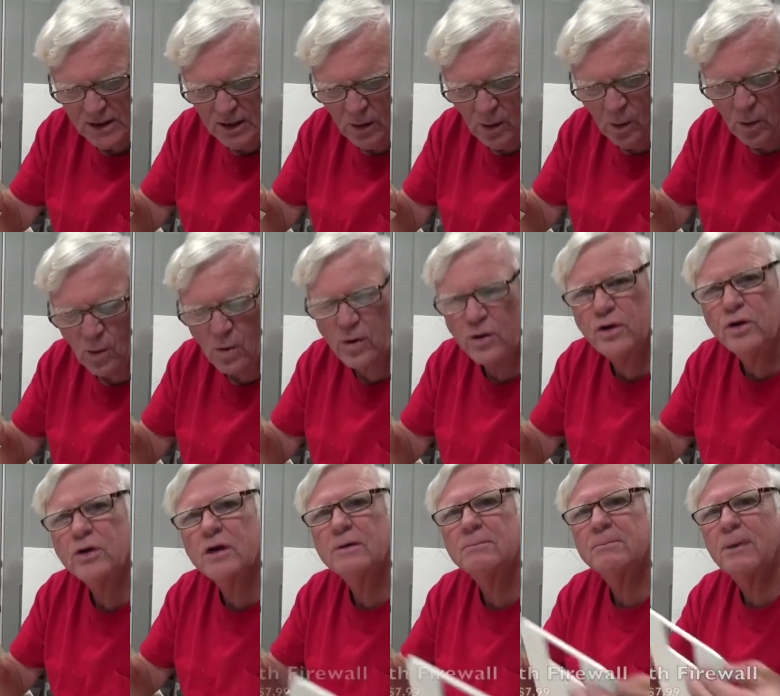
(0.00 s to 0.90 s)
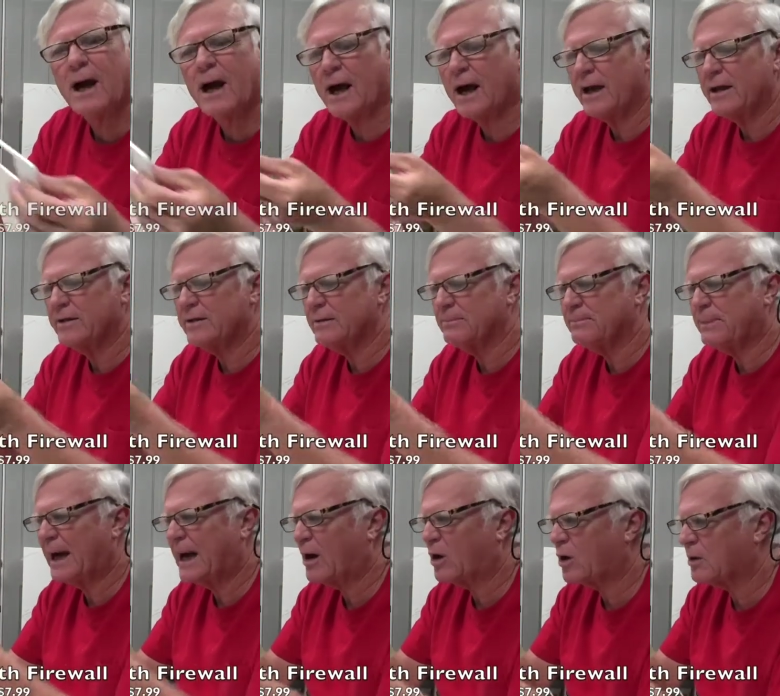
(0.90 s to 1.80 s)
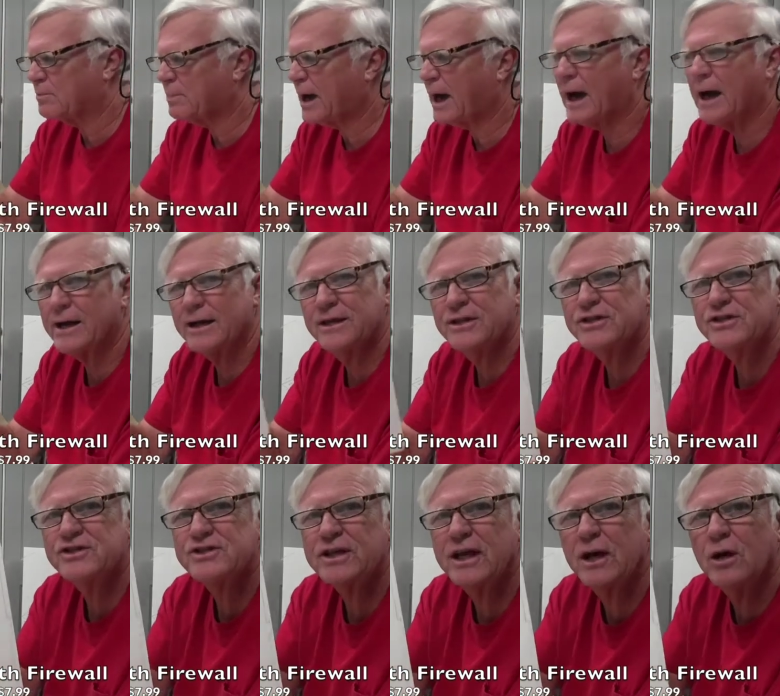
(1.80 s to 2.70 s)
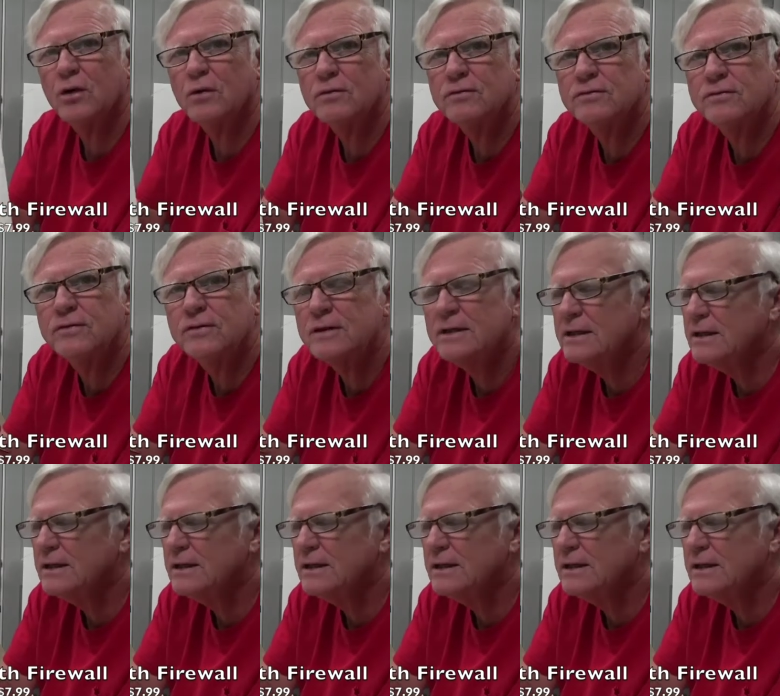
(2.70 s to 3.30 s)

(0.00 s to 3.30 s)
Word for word: or you can buy the power pod itself